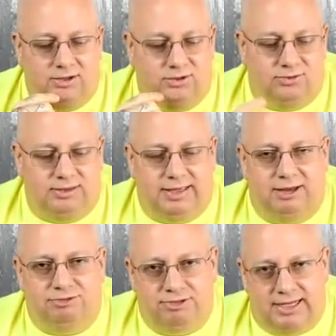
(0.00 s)
you'll see they
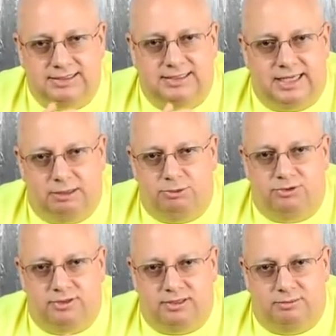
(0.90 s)
have flexi
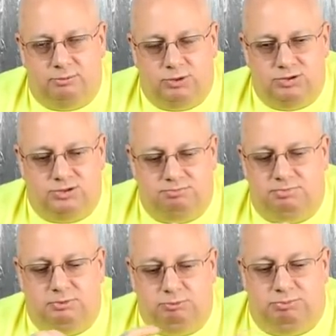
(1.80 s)
cables in them, which
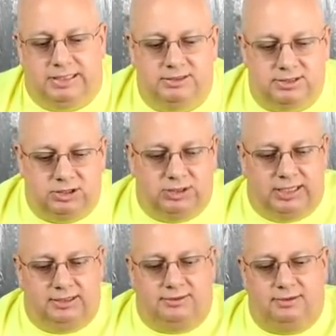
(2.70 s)
means that you
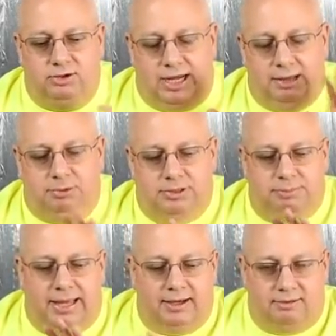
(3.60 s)
get, you're able to
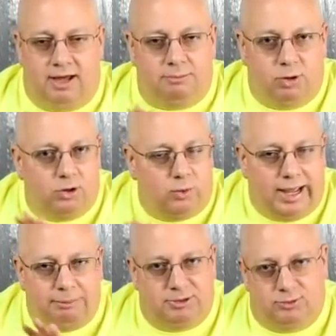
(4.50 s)
pack a lot more
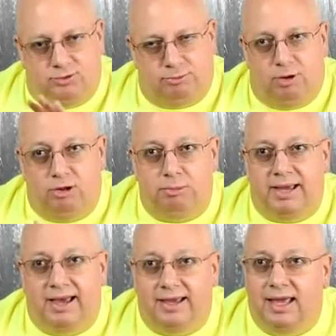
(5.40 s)
crap into a smaller
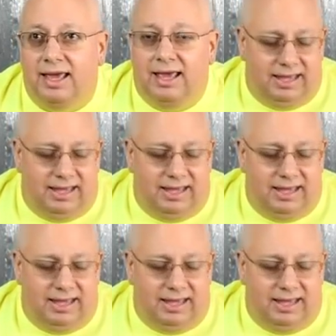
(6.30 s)
bag.